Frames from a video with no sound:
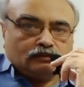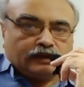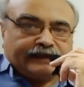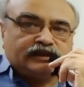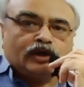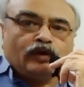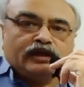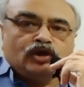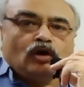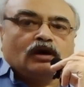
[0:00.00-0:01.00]

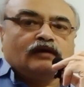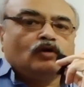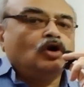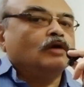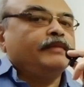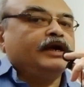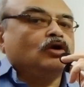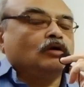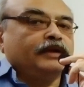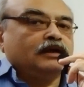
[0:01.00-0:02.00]
executing the order would not be
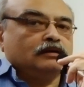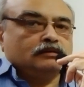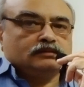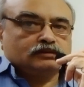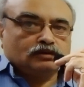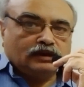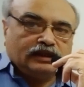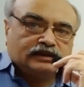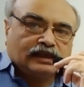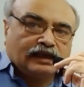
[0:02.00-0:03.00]
economical. So
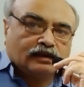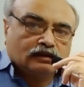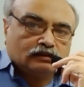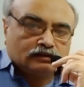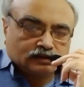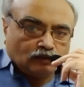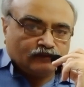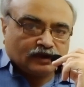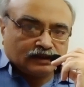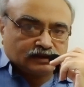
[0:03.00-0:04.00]
these are some
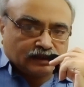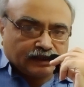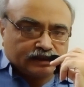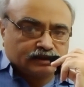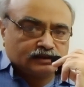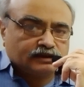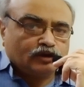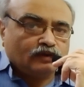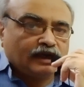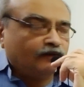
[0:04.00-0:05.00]
of the considerations that
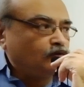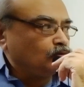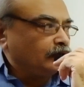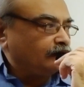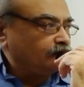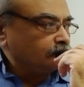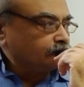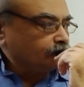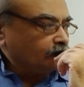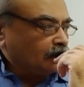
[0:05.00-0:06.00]
you will have to have.
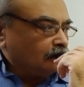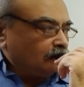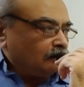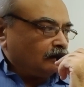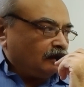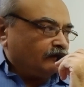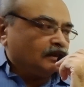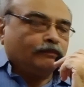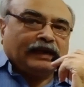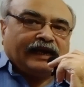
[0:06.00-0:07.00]
Even
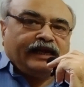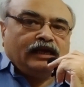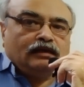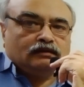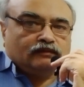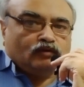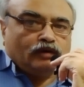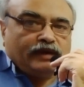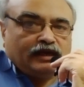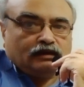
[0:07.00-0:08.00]
the planning
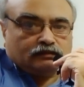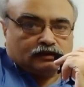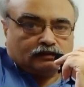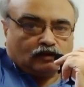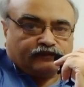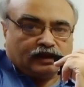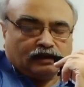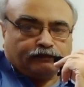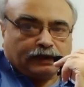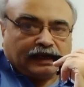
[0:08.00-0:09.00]
would be of the
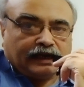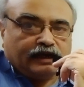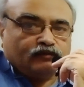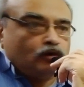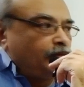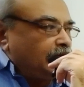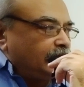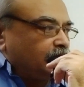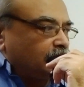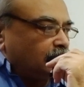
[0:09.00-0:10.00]
plant would be
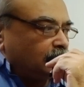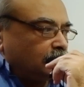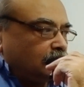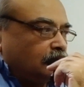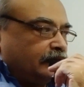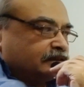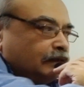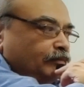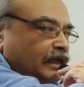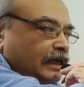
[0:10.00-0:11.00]
like
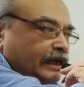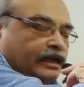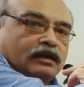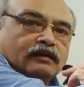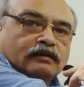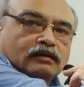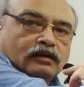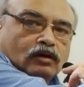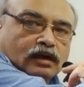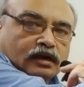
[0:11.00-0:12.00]
assembly line
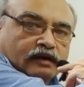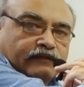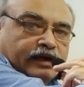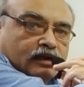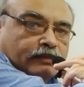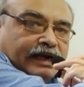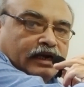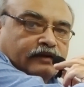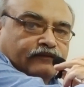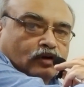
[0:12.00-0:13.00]
or a conveyor
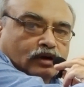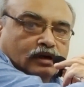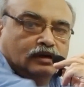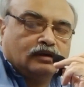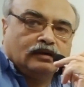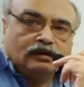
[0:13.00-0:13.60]
belt for a